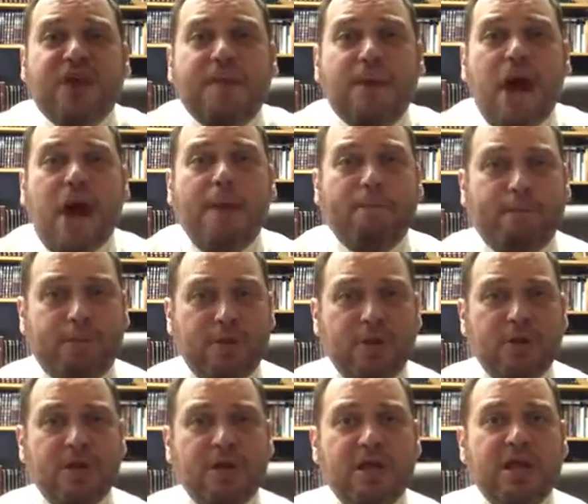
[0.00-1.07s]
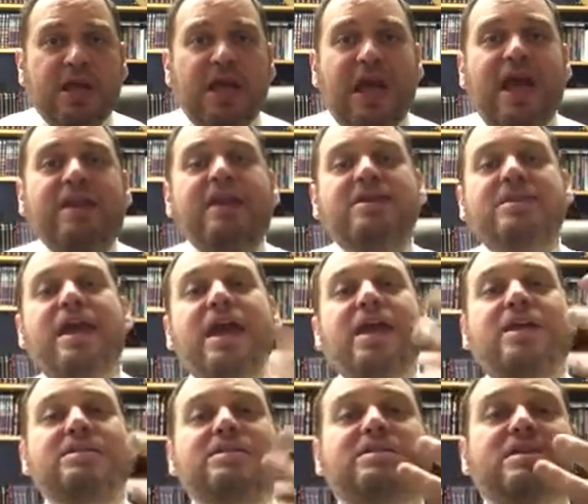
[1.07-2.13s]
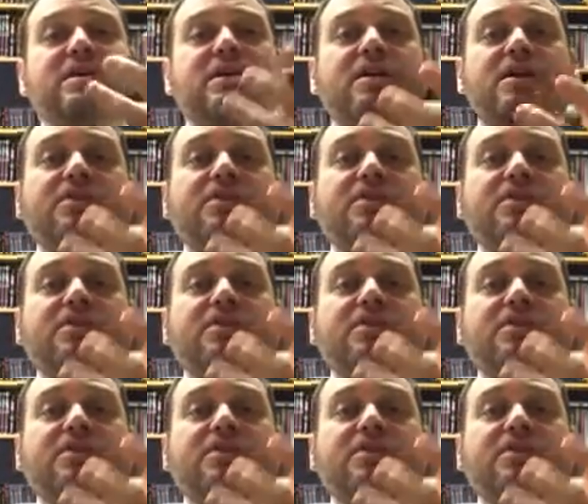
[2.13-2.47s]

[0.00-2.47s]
them up. And he takes